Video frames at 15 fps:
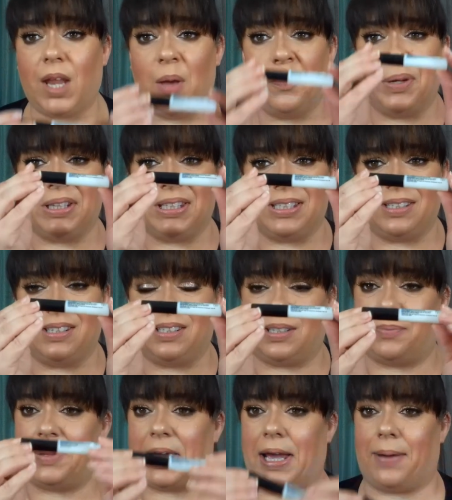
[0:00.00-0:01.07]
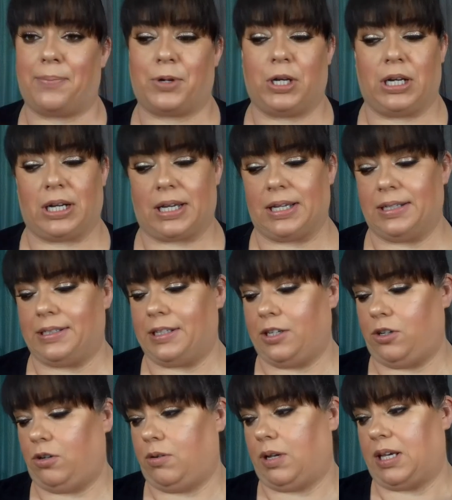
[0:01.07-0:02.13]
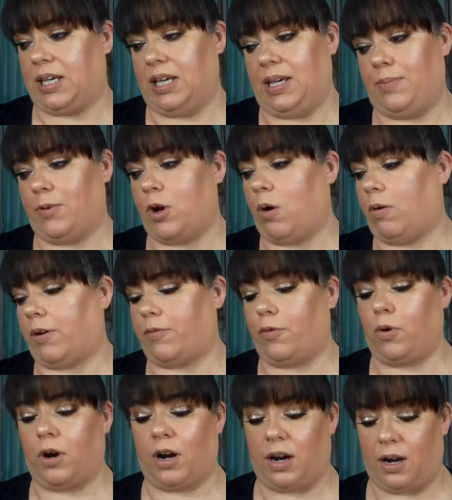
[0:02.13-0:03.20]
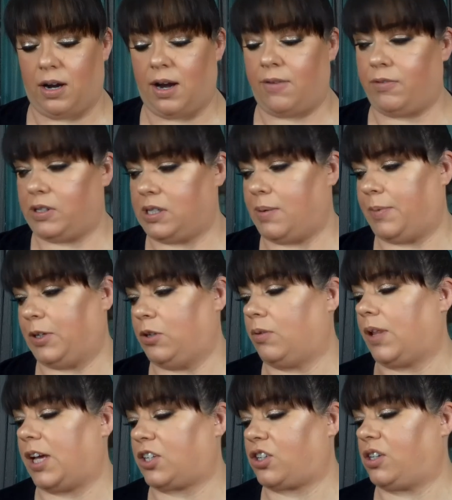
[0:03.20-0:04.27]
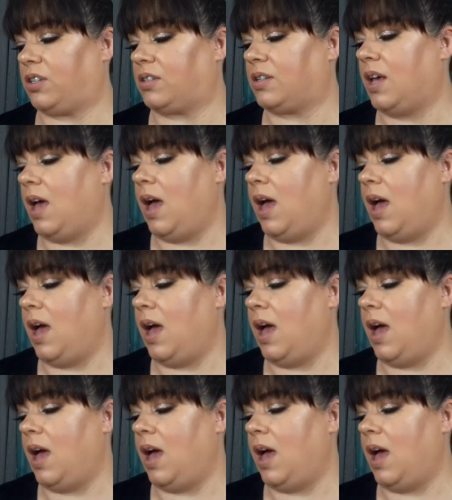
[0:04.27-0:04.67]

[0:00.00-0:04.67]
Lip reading: but this is something I'm going to continue to keep going for every time I do lashes.